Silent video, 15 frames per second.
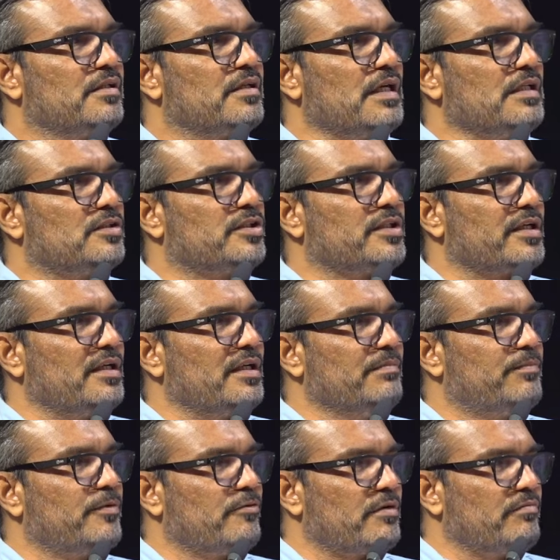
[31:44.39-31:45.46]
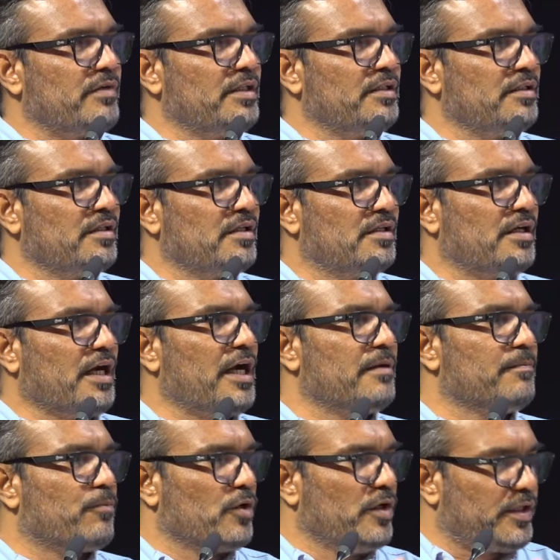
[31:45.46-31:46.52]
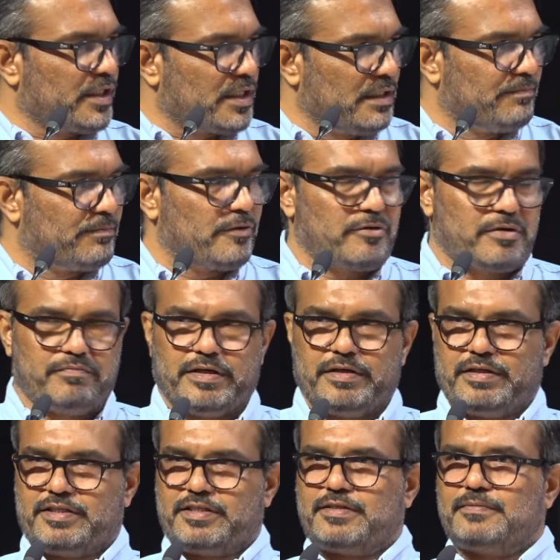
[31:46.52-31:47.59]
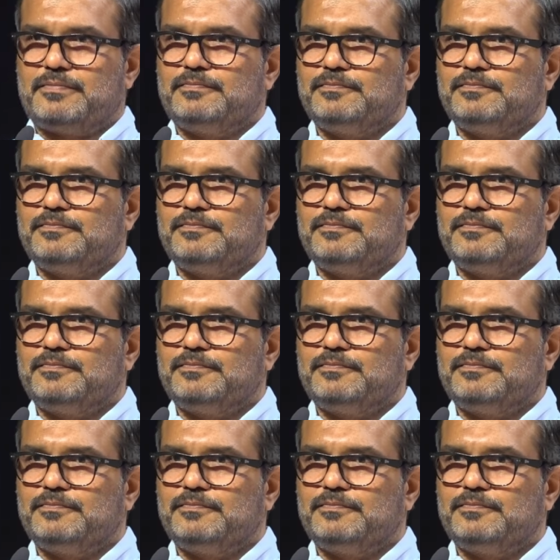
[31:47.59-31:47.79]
cultural empowerment, and political empowerment.